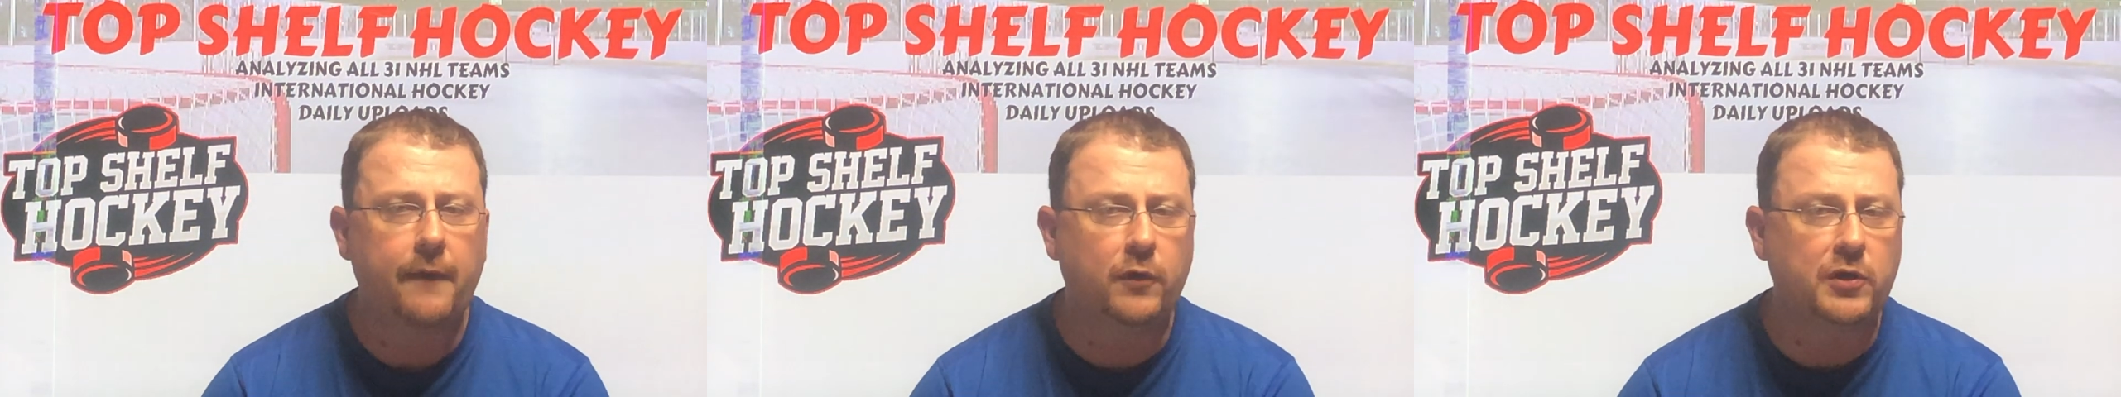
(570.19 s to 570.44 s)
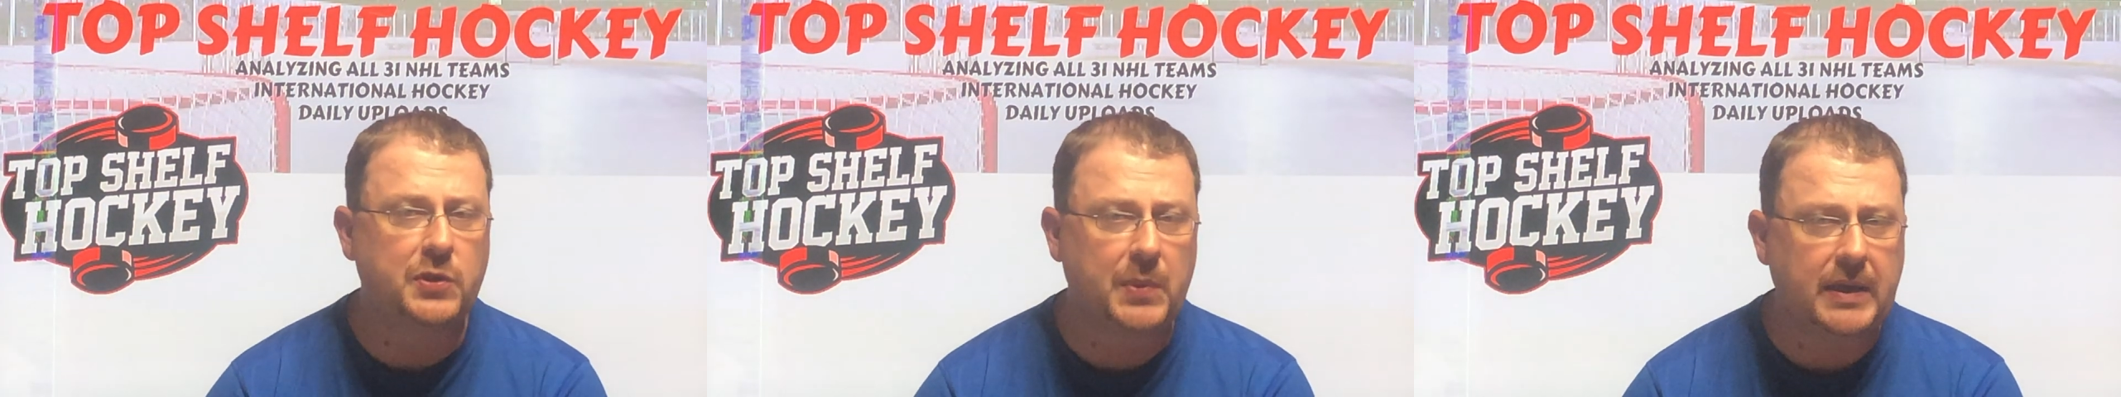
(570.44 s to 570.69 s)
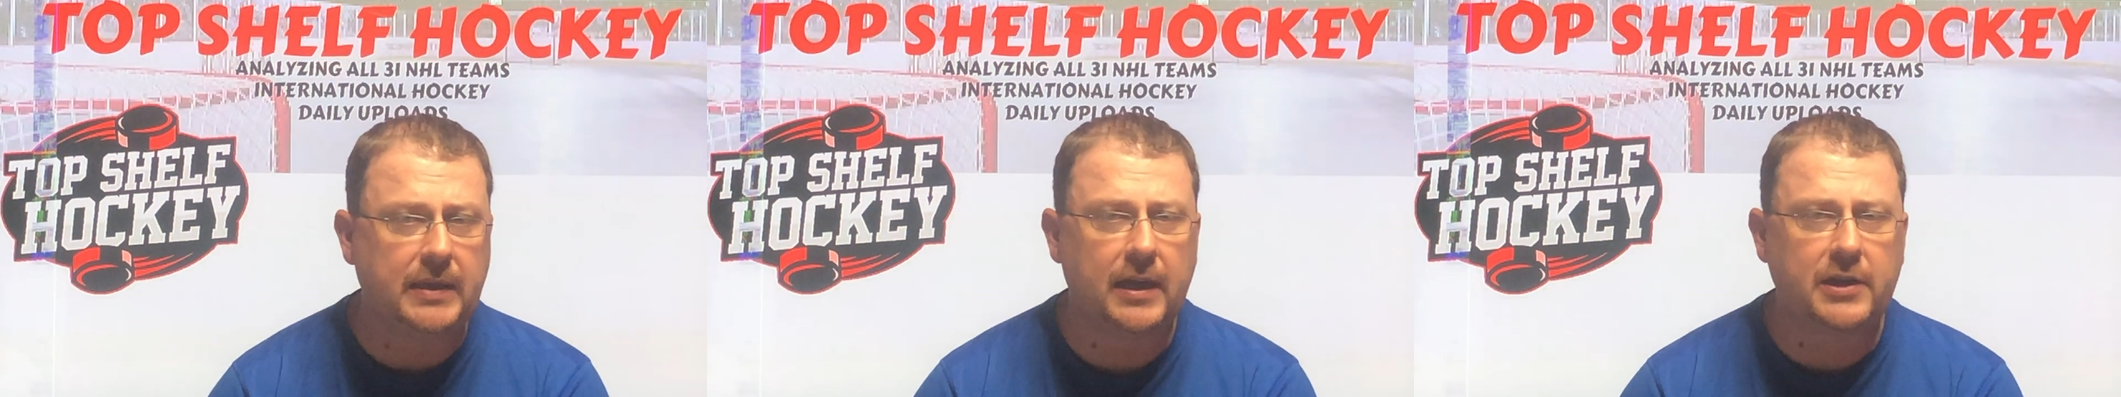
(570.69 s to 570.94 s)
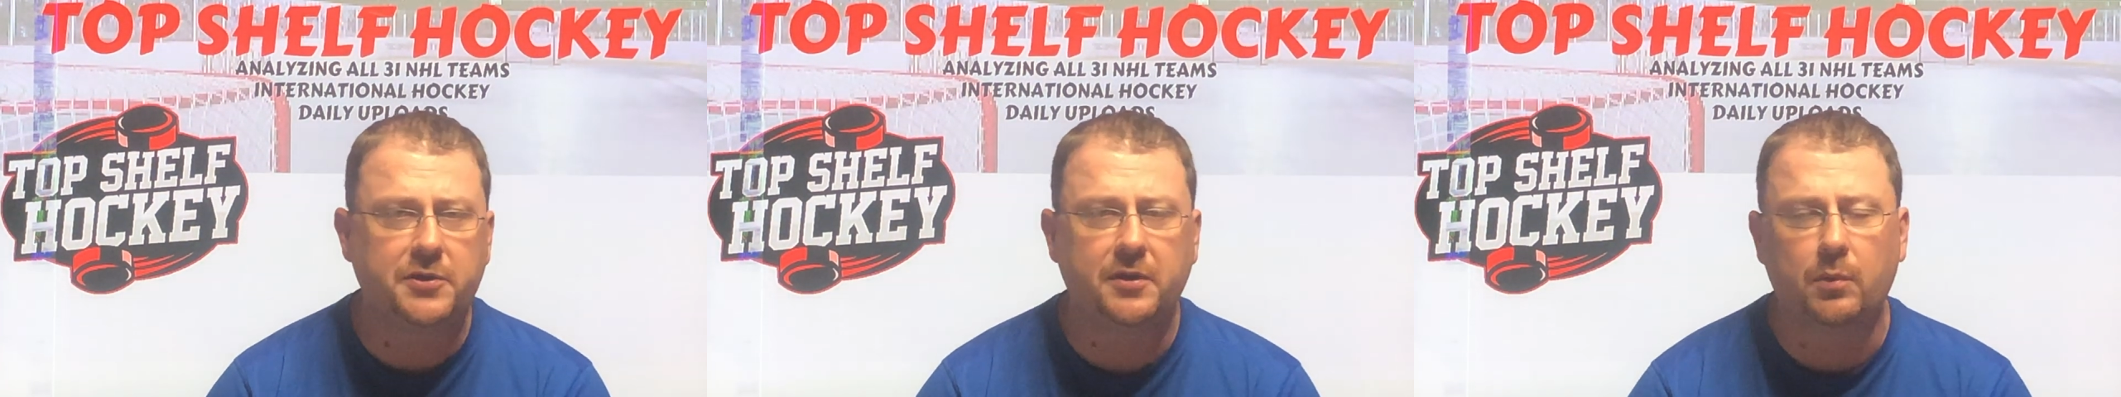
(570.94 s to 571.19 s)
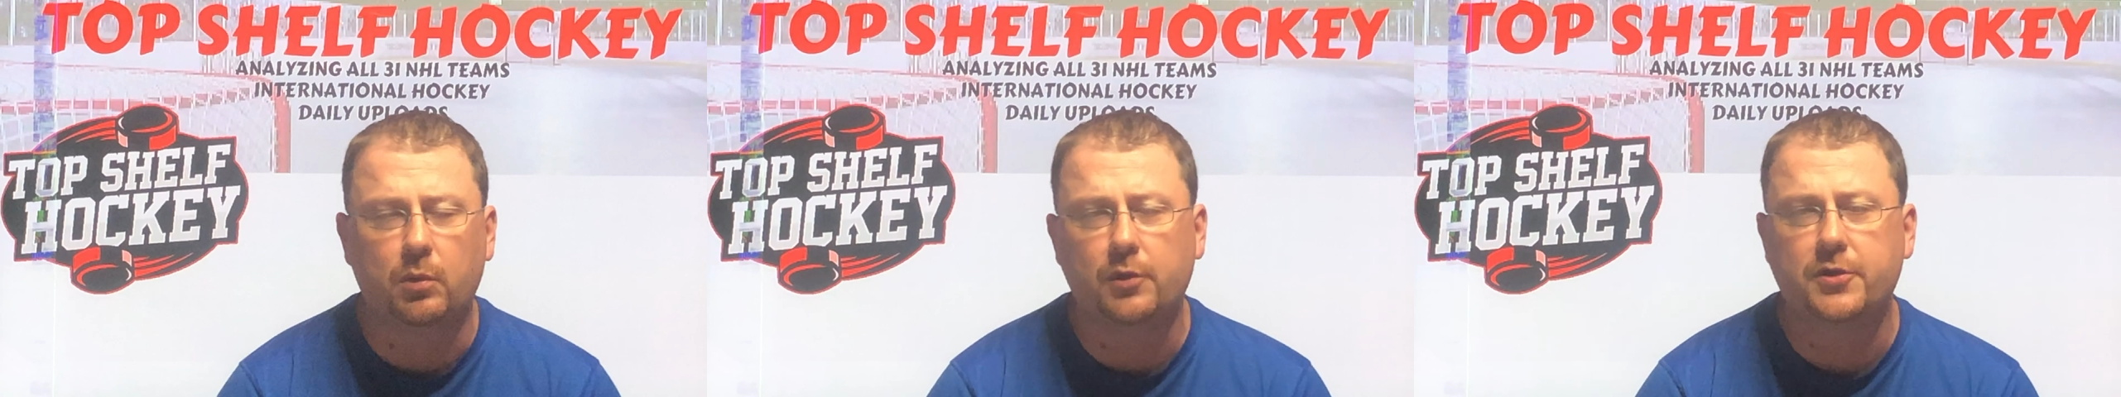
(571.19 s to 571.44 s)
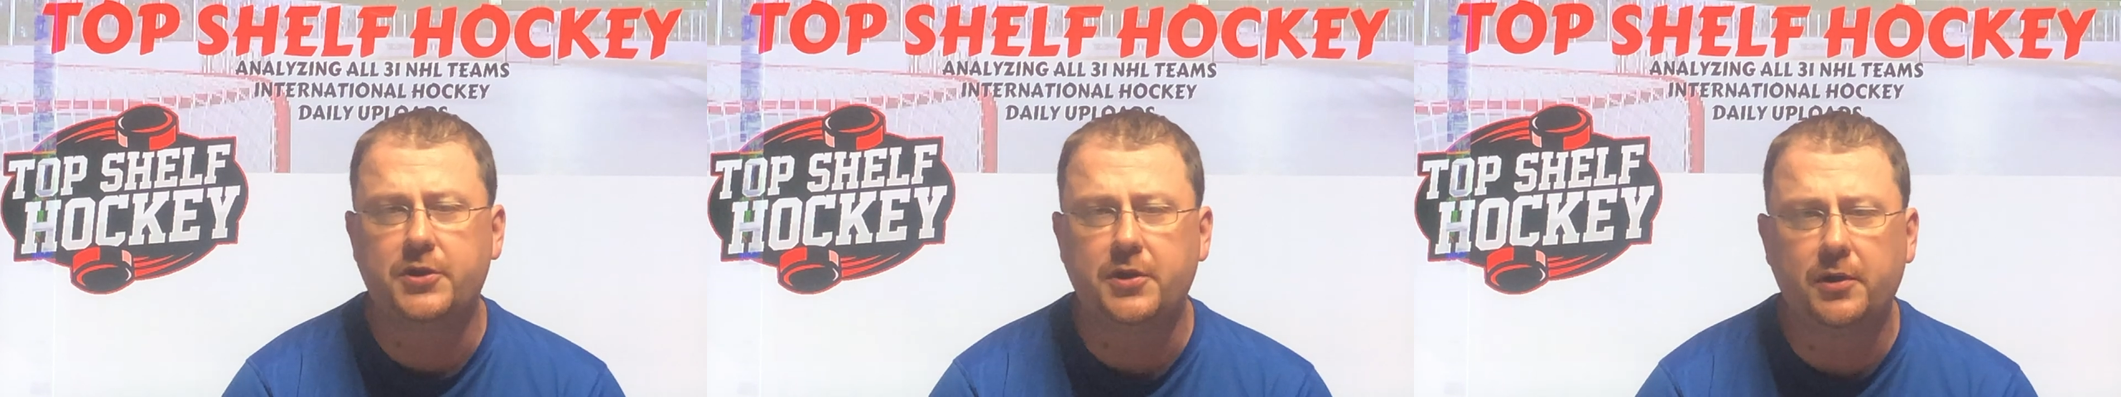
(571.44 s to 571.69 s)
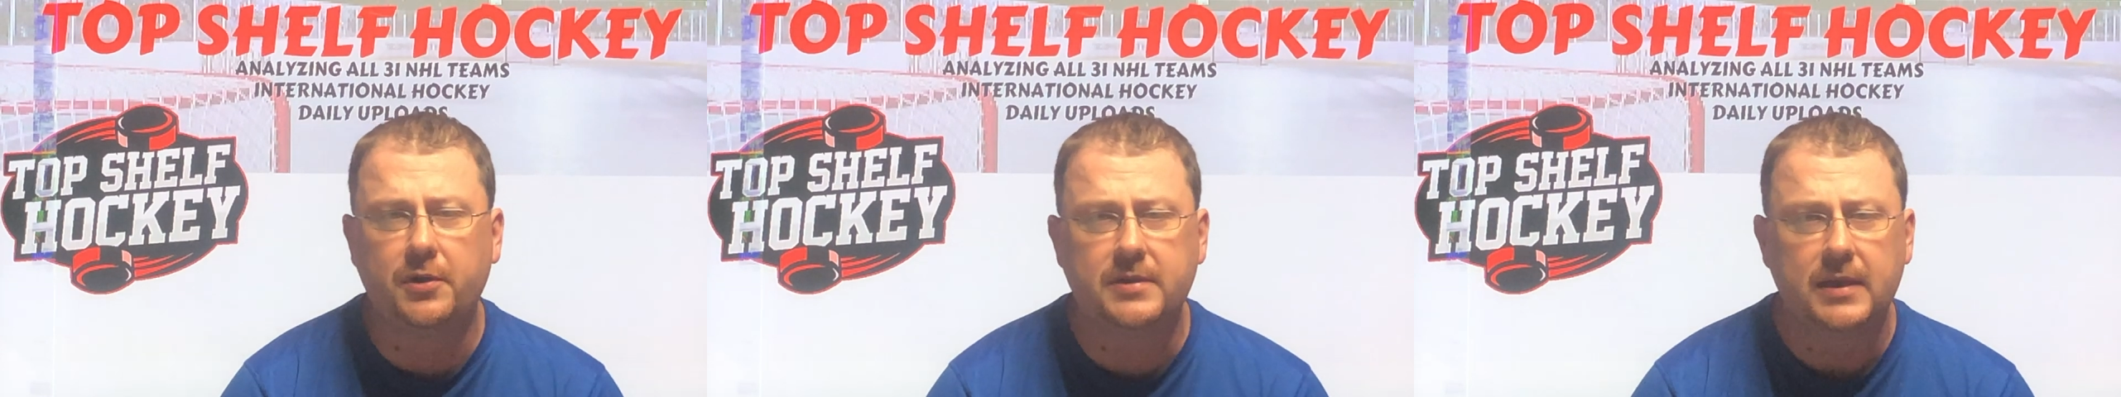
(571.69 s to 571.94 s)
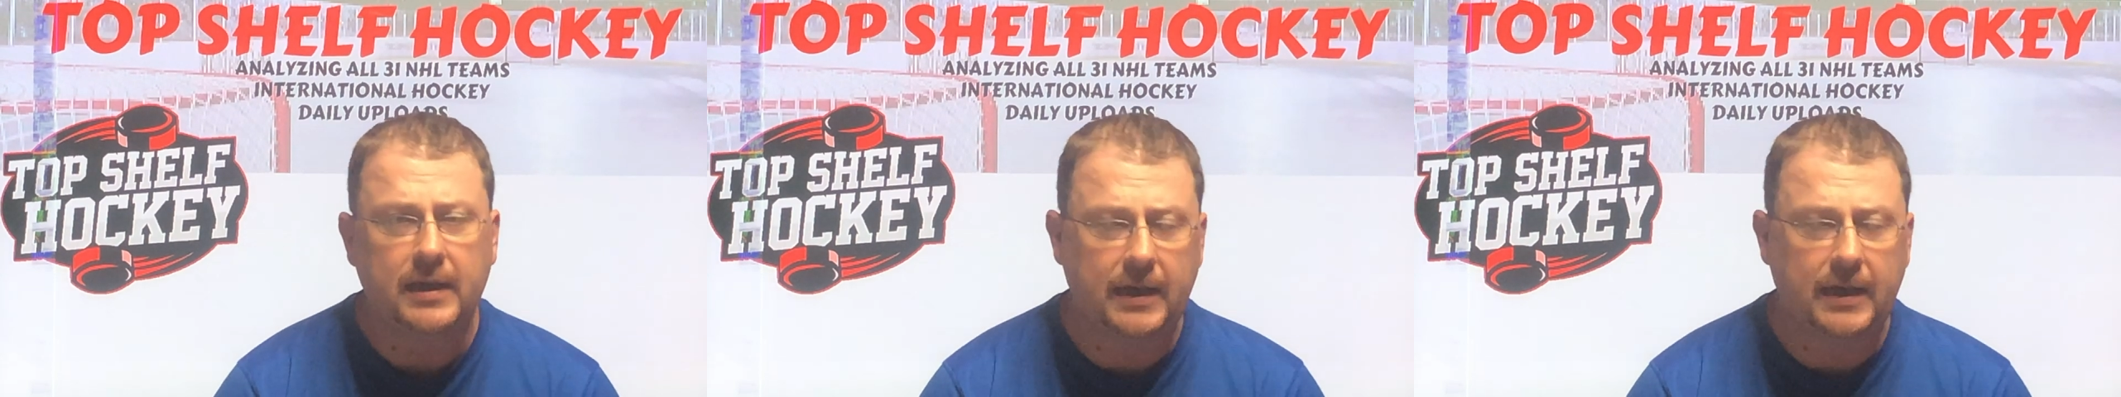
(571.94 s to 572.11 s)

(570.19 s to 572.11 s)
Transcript: for Sweden last year at the World Juniors.